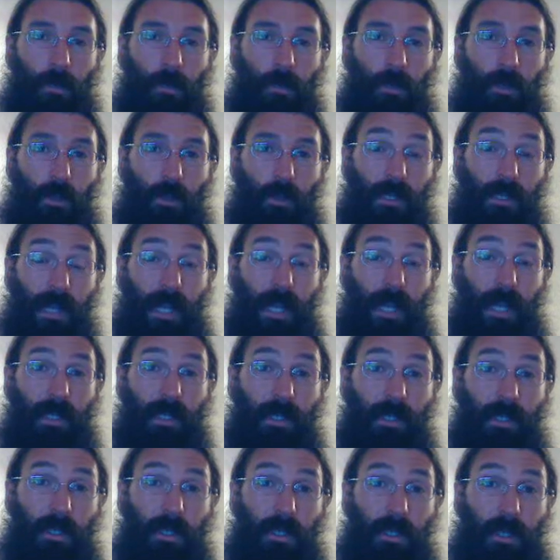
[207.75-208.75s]
We're stuck in
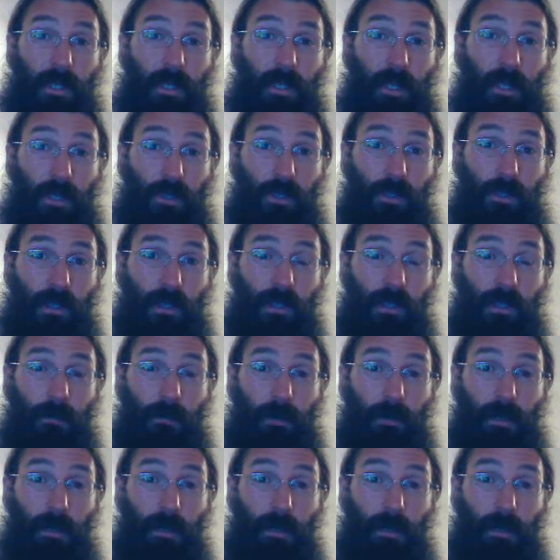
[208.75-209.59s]
this little system,